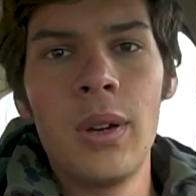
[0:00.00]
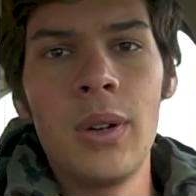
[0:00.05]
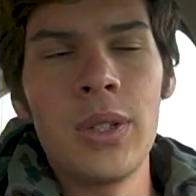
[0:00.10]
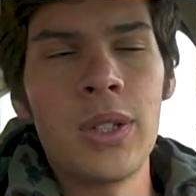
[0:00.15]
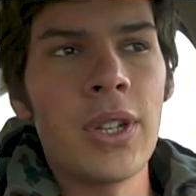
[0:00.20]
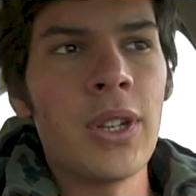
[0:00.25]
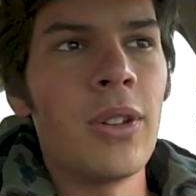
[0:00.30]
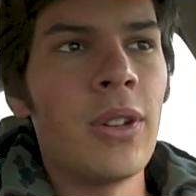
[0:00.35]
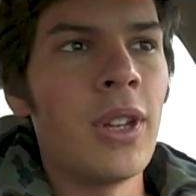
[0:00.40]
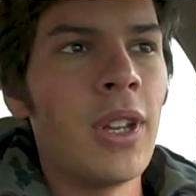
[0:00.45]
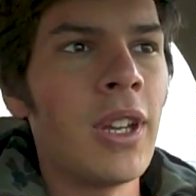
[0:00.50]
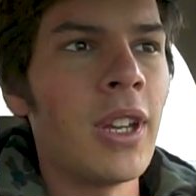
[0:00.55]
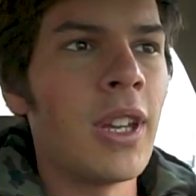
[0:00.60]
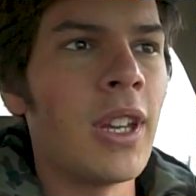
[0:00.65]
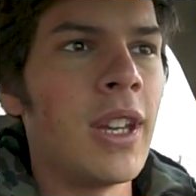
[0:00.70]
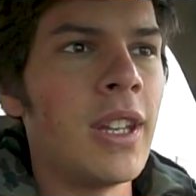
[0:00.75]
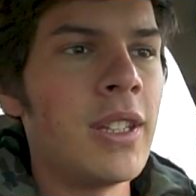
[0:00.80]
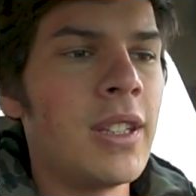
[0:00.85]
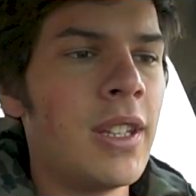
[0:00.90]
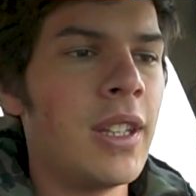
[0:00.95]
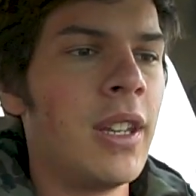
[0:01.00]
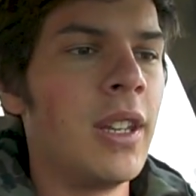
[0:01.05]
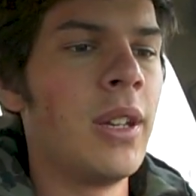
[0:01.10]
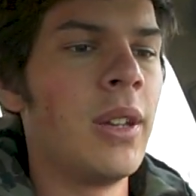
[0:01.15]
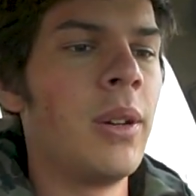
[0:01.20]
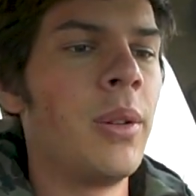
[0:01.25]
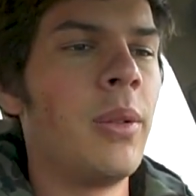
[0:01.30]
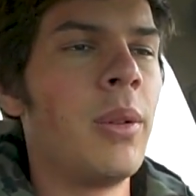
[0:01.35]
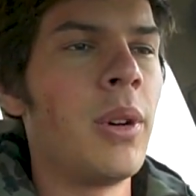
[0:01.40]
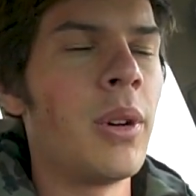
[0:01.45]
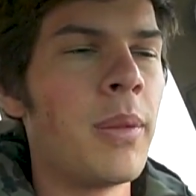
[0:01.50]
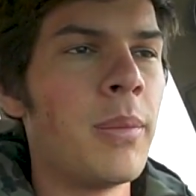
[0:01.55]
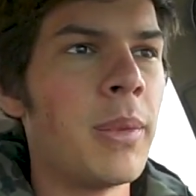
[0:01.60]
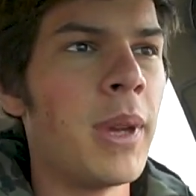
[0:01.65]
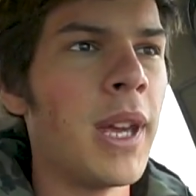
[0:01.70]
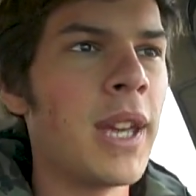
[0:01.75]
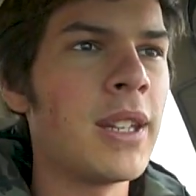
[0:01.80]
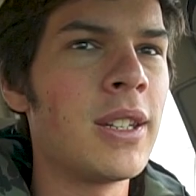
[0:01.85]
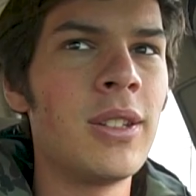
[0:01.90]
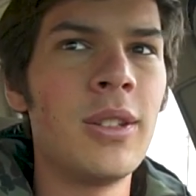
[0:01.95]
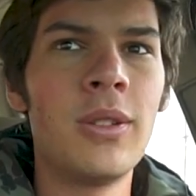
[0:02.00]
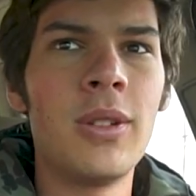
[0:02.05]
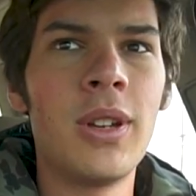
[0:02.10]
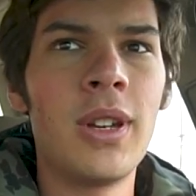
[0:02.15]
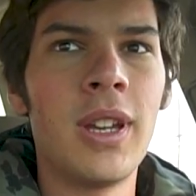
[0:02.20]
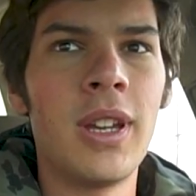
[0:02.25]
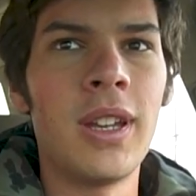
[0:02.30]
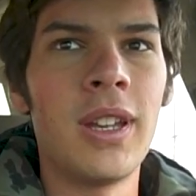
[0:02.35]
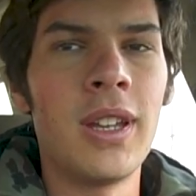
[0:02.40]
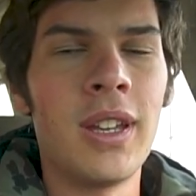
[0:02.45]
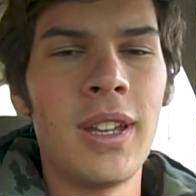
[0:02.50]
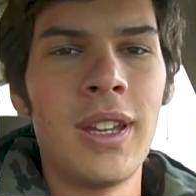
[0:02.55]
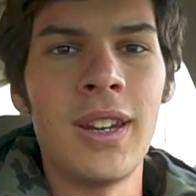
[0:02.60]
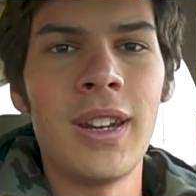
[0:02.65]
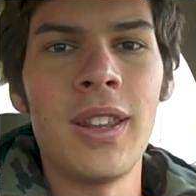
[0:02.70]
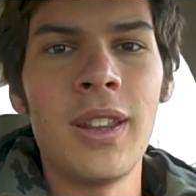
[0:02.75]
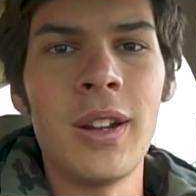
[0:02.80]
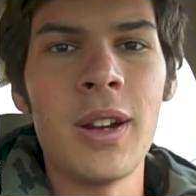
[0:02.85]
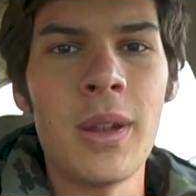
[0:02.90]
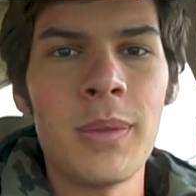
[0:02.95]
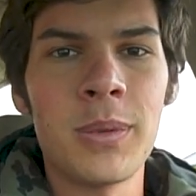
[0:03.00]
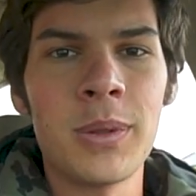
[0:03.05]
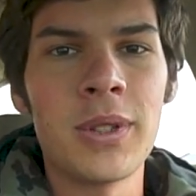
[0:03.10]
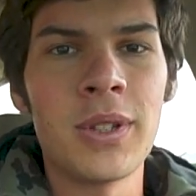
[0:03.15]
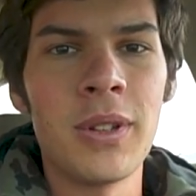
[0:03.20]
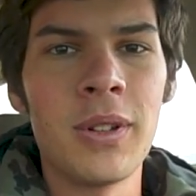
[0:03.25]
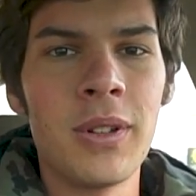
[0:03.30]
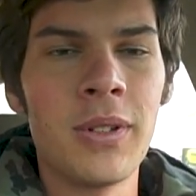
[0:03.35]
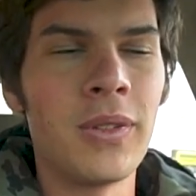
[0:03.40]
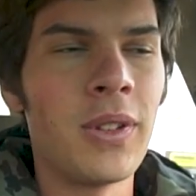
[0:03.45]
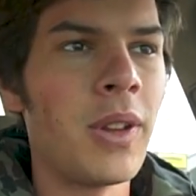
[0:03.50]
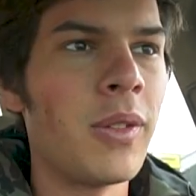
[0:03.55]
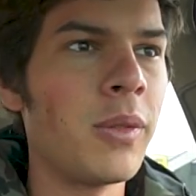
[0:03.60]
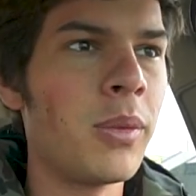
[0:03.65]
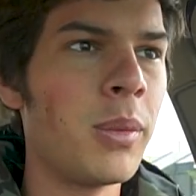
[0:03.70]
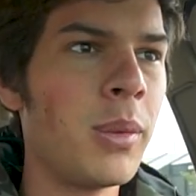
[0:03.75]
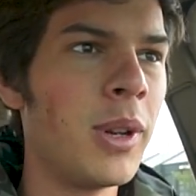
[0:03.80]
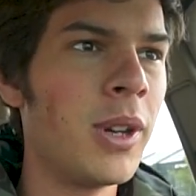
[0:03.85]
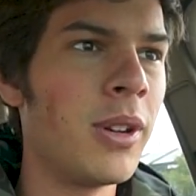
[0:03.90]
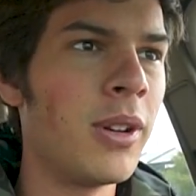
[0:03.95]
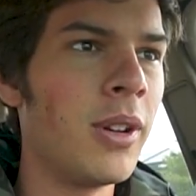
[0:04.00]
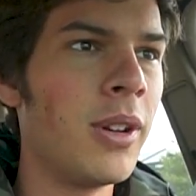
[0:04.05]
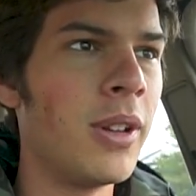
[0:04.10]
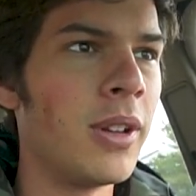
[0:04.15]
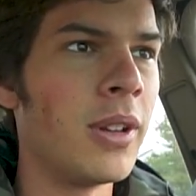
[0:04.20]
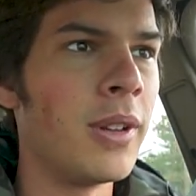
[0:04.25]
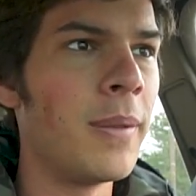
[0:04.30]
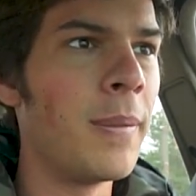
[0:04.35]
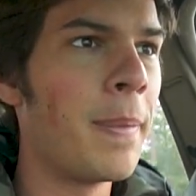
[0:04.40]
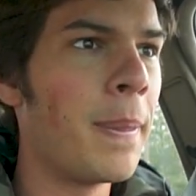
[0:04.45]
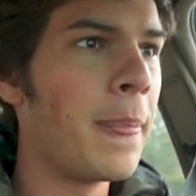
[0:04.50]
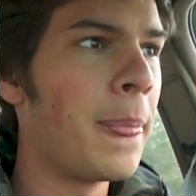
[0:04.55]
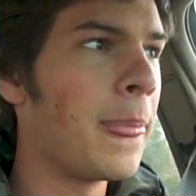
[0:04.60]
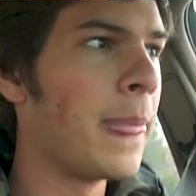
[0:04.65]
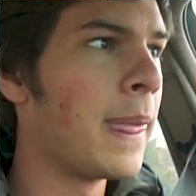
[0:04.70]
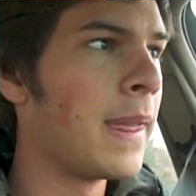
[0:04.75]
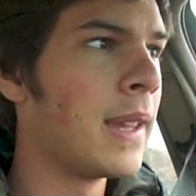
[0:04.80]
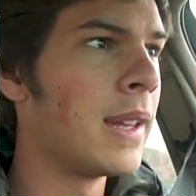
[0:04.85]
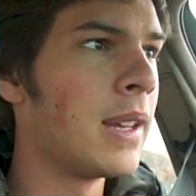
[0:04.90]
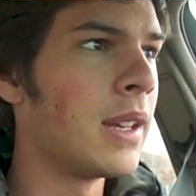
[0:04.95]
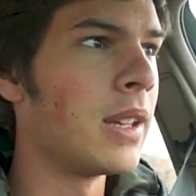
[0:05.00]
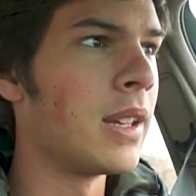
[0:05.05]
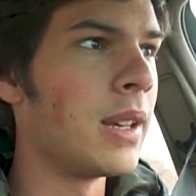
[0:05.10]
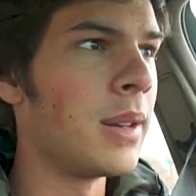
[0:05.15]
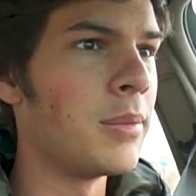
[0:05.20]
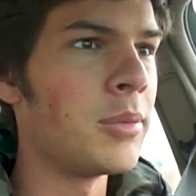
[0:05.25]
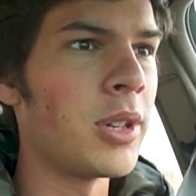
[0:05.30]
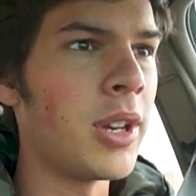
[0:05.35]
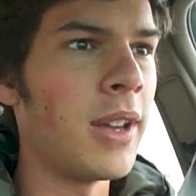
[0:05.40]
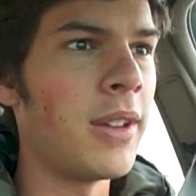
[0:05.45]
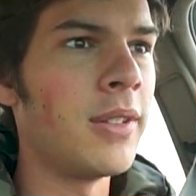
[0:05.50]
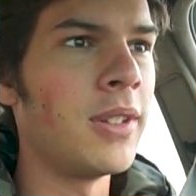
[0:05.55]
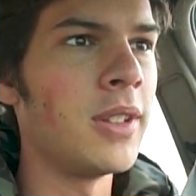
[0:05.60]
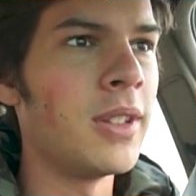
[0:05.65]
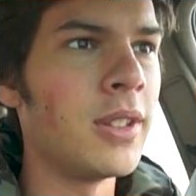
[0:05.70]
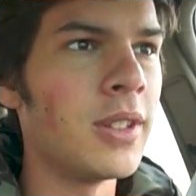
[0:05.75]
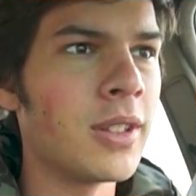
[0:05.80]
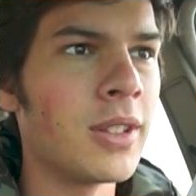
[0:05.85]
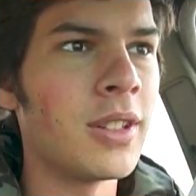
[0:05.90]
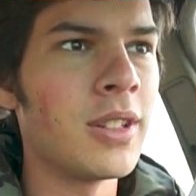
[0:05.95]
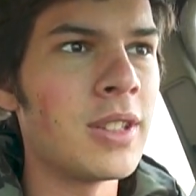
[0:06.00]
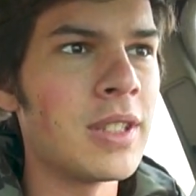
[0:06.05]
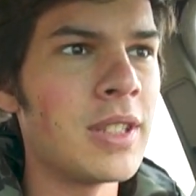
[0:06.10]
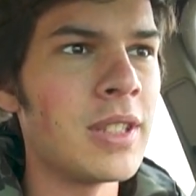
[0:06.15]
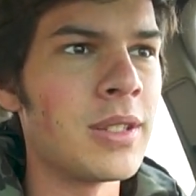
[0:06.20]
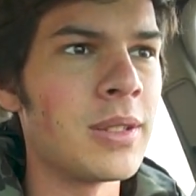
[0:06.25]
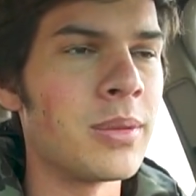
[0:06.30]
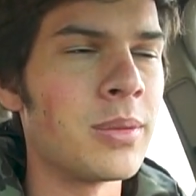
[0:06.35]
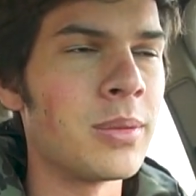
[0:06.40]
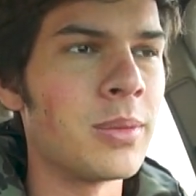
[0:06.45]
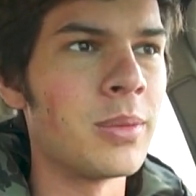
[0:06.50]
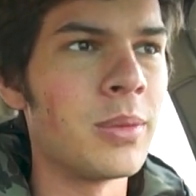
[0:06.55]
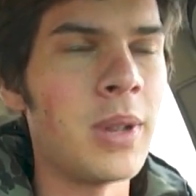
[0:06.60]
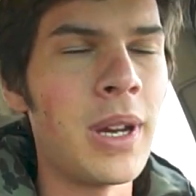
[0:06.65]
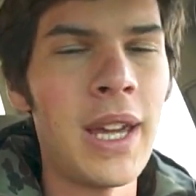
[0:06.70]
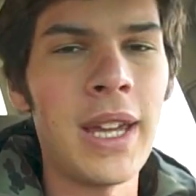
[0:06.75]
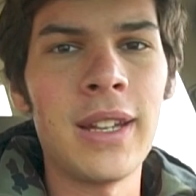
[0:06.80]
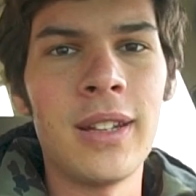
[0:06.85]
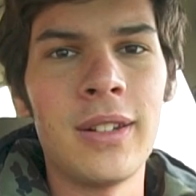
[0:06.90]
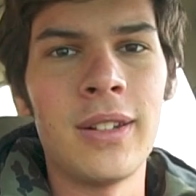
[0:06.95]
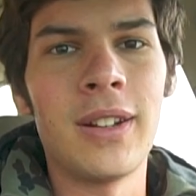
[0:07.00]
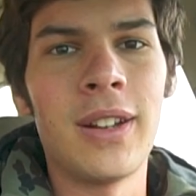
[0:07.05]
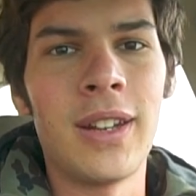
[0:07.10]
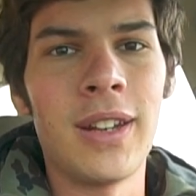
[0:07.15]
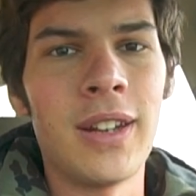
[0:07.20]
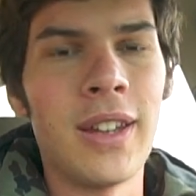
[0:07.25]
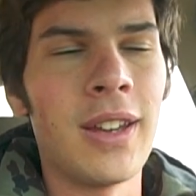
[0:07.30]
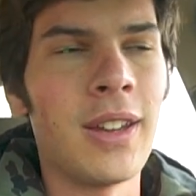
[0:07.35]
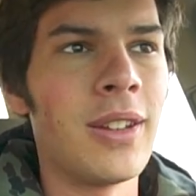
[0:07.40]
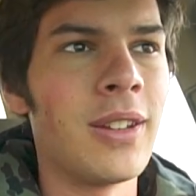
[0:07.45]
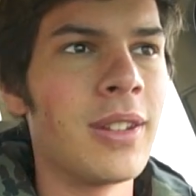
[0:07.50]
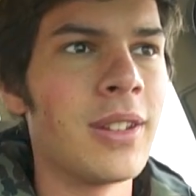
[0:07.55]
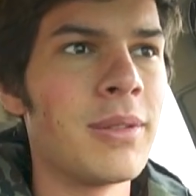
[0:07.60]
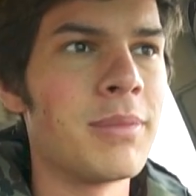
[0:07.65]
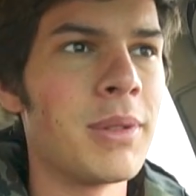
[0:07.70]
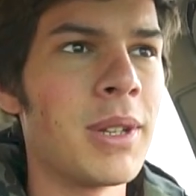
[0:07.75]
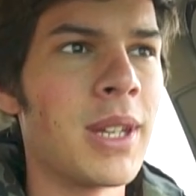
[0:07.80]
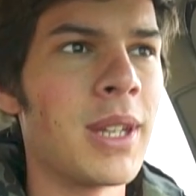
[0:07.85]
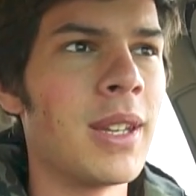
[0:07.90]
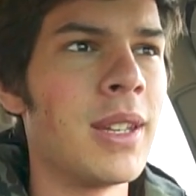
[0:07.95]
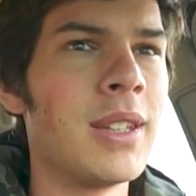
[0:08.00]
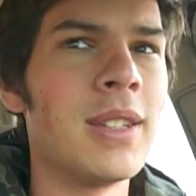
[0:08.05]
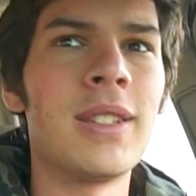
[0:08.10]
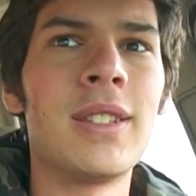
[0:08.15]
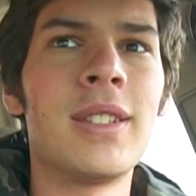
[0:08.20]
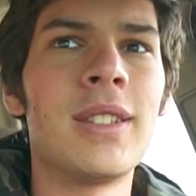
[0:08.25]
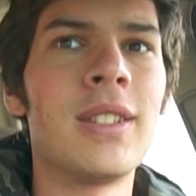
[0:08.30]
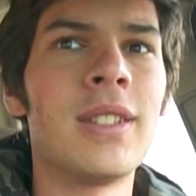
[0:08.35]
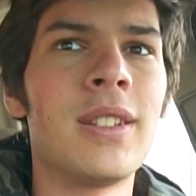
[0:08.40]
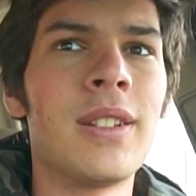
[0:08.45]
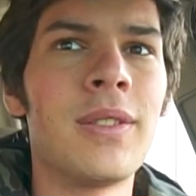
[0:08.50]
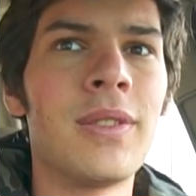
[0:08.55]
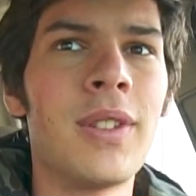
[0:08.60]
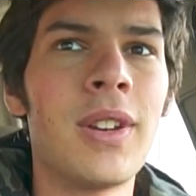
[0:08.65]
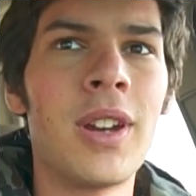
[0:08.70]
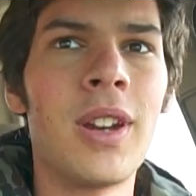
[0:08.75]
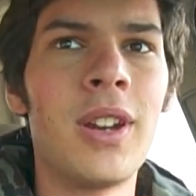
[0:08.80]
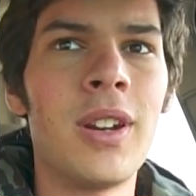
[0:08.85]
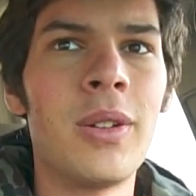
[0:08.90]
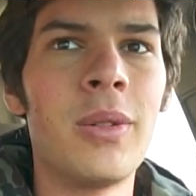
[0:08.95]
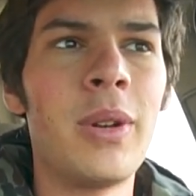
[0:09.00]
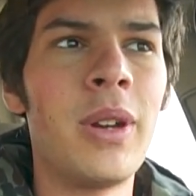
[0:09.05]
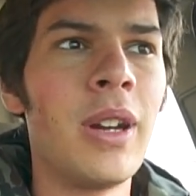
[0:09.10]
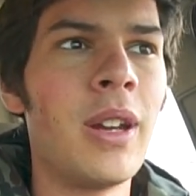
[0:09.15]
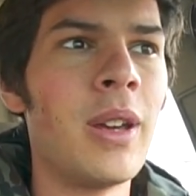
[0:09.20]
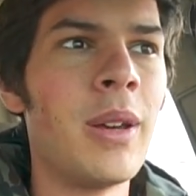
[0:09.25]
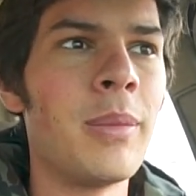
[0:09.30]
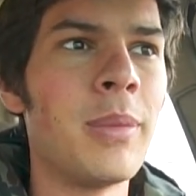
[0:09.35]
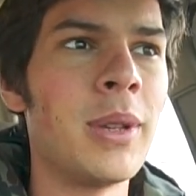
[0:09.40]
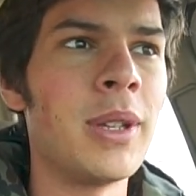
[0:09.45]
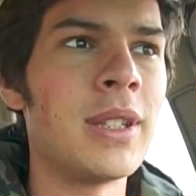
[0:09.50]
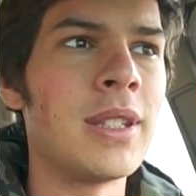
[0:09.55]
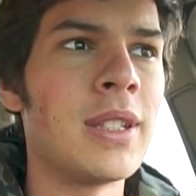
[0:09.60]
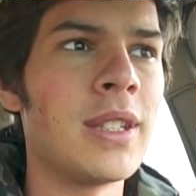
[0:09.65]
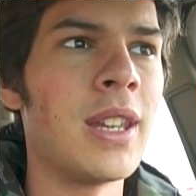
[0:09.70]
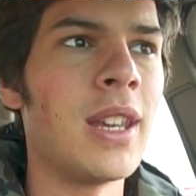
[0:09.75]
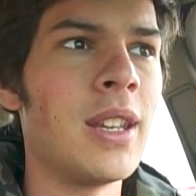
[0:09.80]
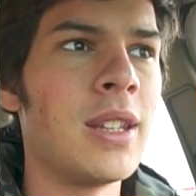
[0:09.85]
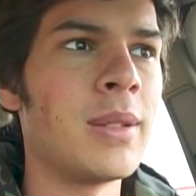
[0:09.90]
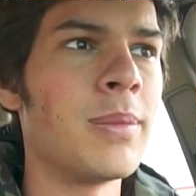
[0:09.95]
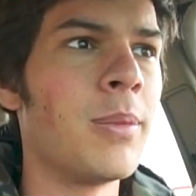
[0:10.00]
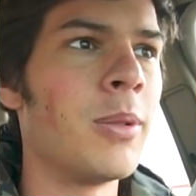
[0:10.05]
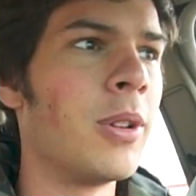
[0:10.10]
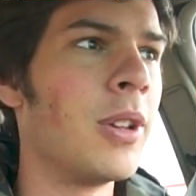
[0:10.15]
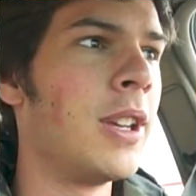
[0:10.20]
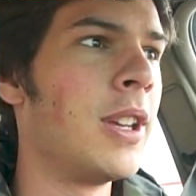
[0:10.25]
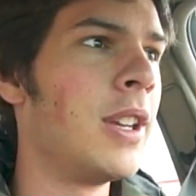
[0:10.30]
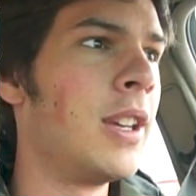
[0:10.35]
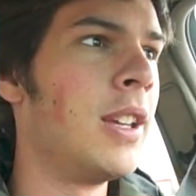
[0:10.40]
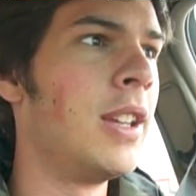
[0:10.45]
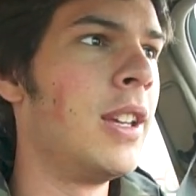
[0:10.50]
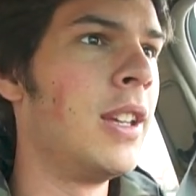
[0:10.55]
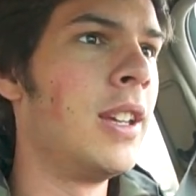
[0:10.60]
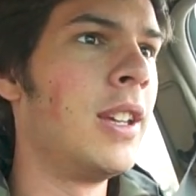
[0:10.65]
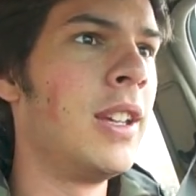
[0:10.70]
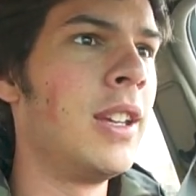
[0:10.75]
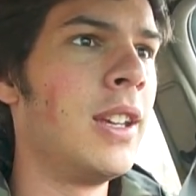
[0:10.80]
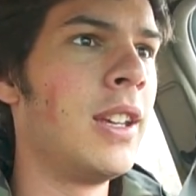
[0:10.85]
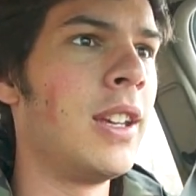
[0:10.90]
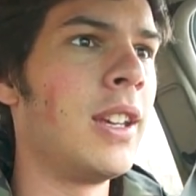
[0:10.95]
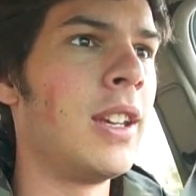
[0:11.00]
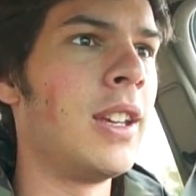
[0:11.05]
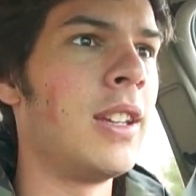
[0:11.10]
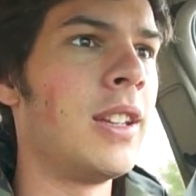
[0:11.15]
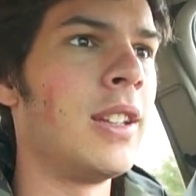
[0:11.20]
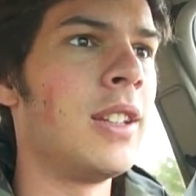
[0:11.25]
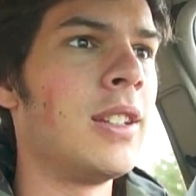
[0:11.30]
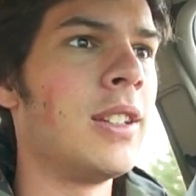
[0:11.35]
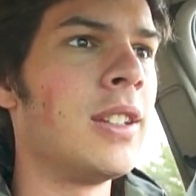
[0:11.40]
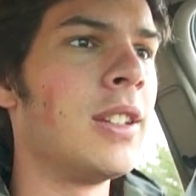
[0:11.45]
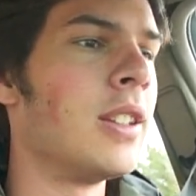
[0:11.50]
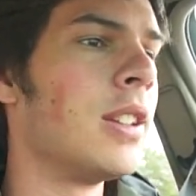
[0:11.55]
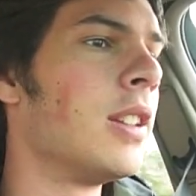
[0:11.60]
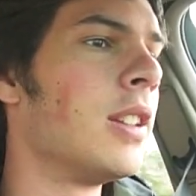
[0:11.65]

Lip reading: What's going on, guys? Welcome back to another episode of Denver Beer and Oil. I'm driving Chris's wagon right now because I figured why not be a stance boy and